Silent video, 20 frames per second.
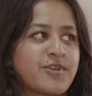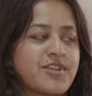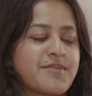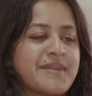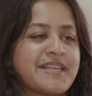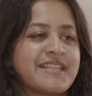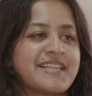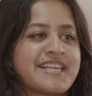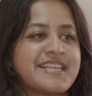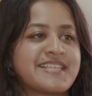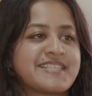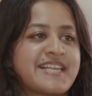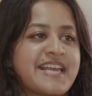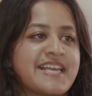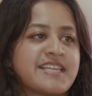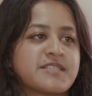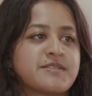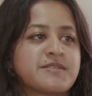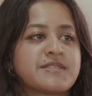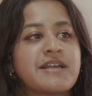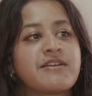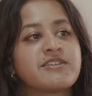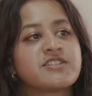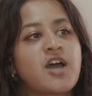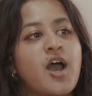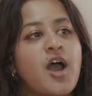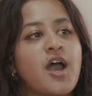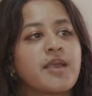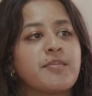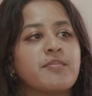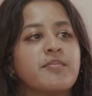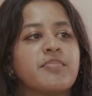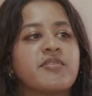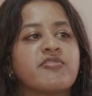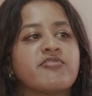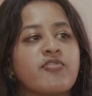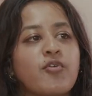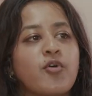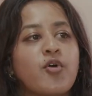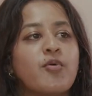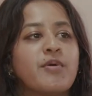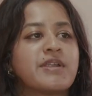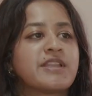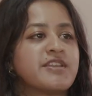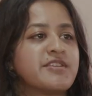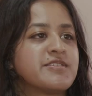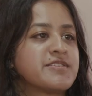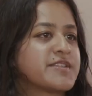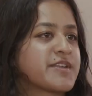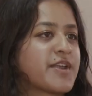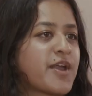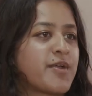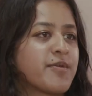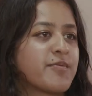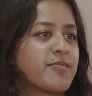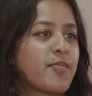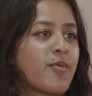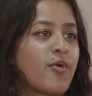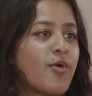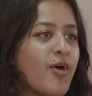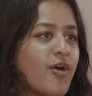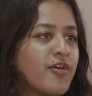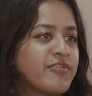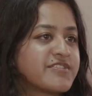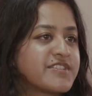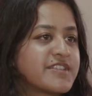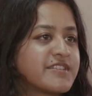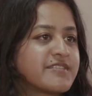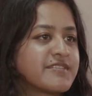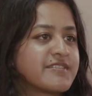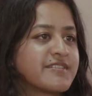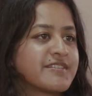do you mean these days? Is there a time before when you used to go more often?